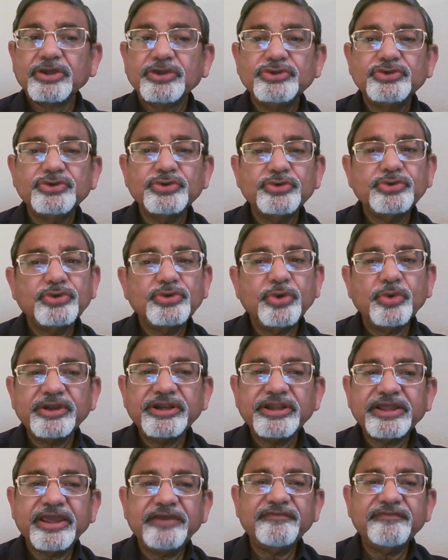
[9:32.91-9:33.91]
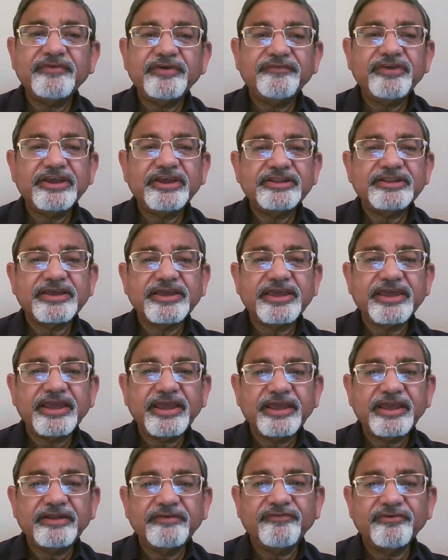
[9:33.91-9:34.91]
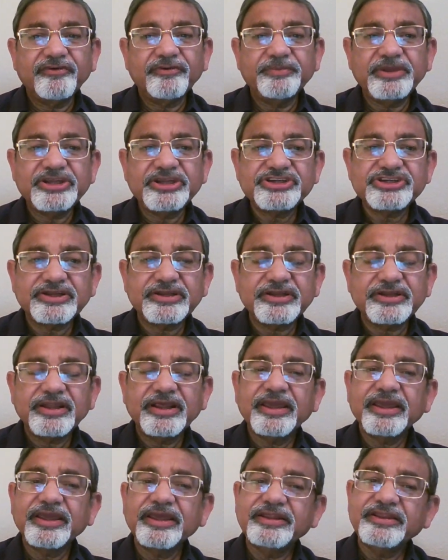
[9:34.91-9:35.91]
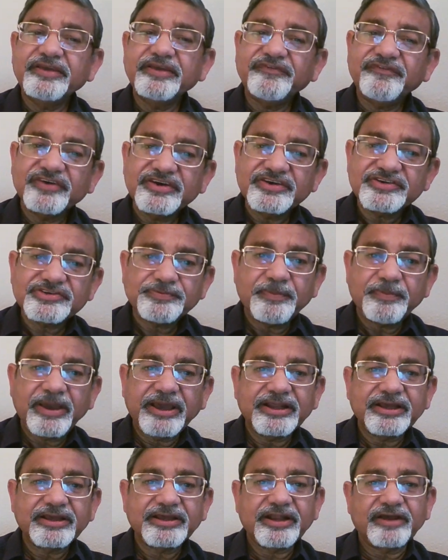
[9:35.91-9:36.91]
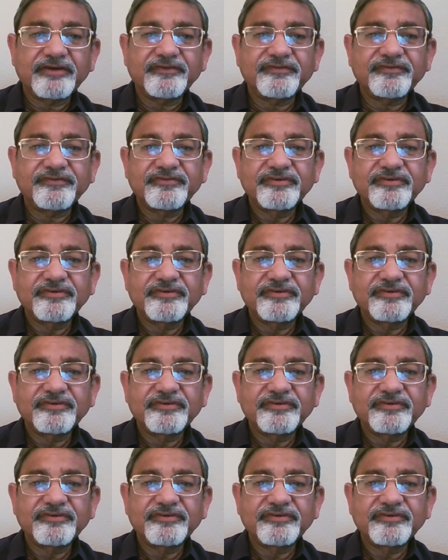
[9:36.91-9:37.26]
You don't give away the key information in the first paragraph,